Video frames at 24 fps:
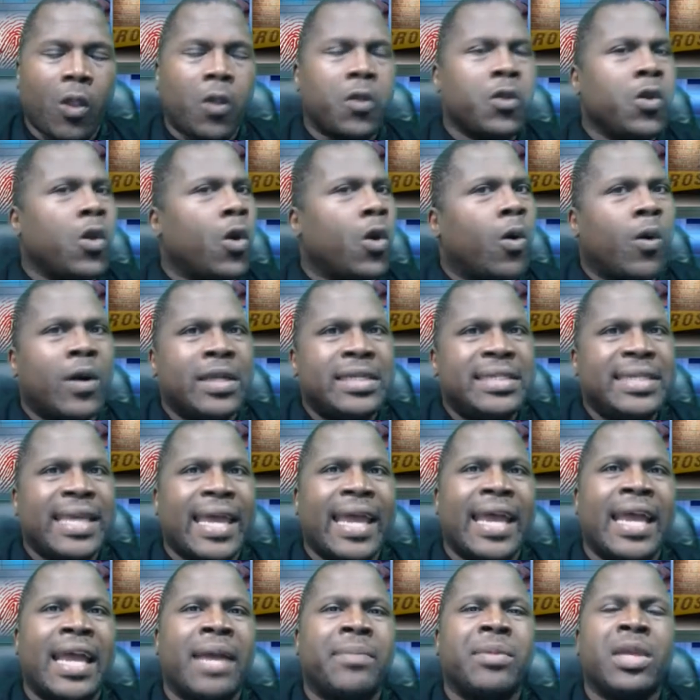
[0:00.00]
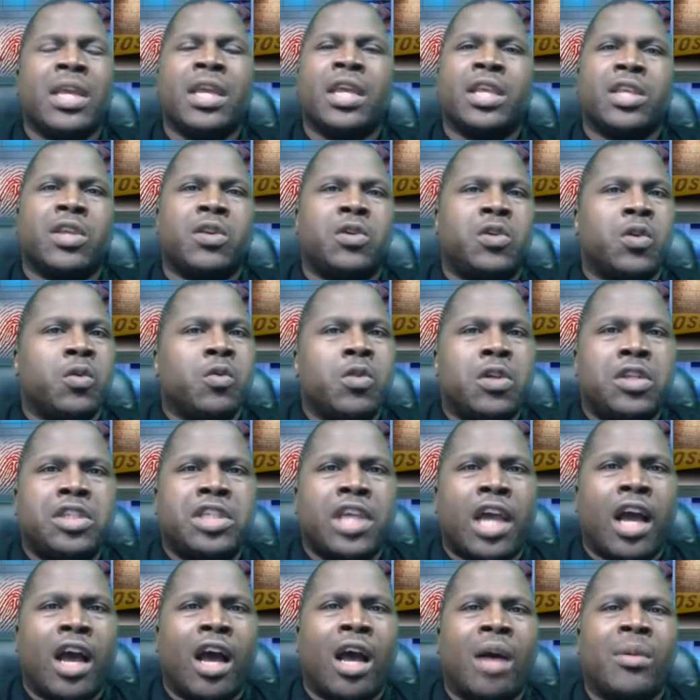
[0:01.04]
You're on time, you do the
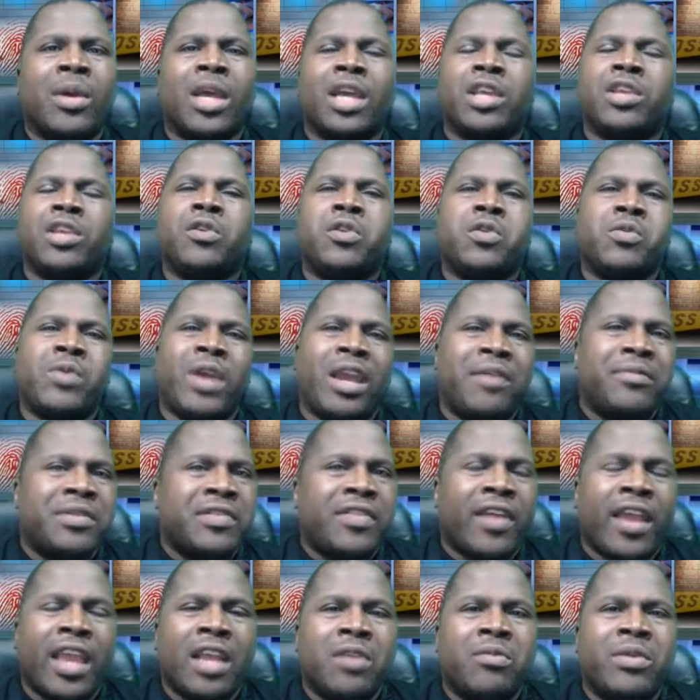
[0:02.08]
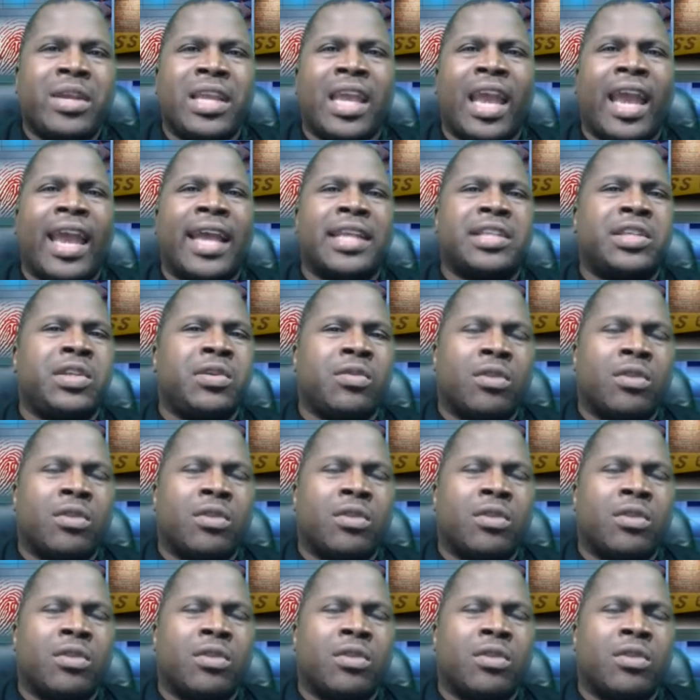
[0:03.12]
job, you do everything we ask.